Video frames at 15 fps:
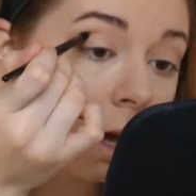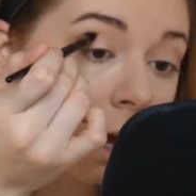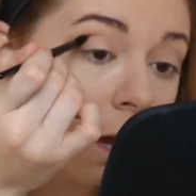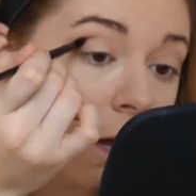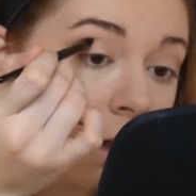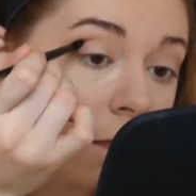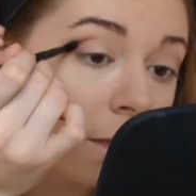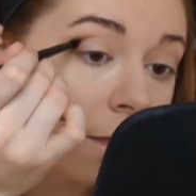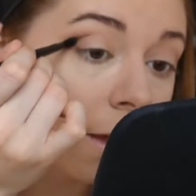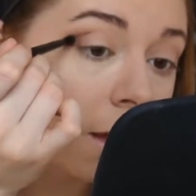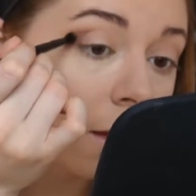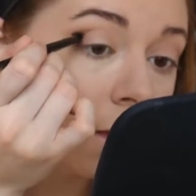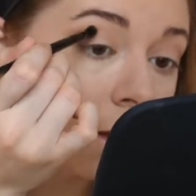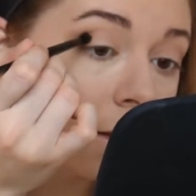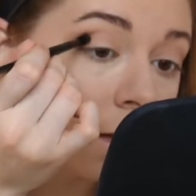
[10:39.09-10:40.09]
I
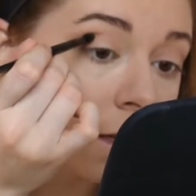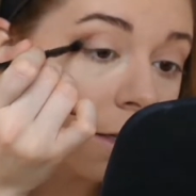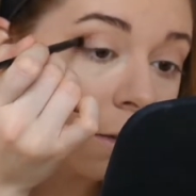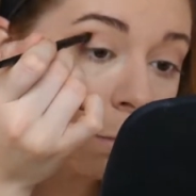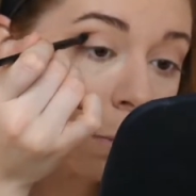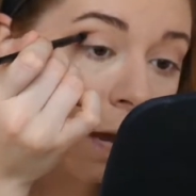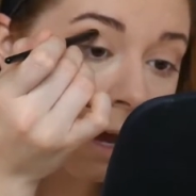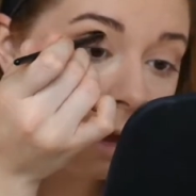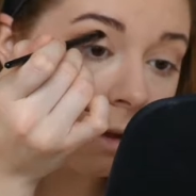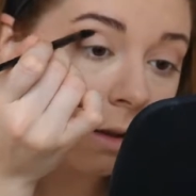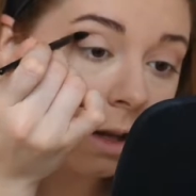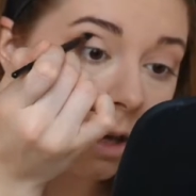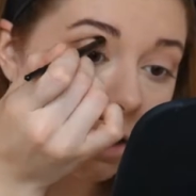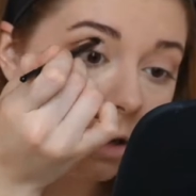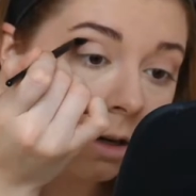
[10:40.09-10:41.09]
think that this
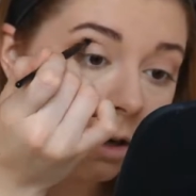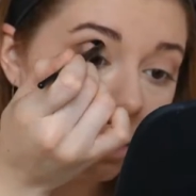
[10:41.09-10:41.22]
palette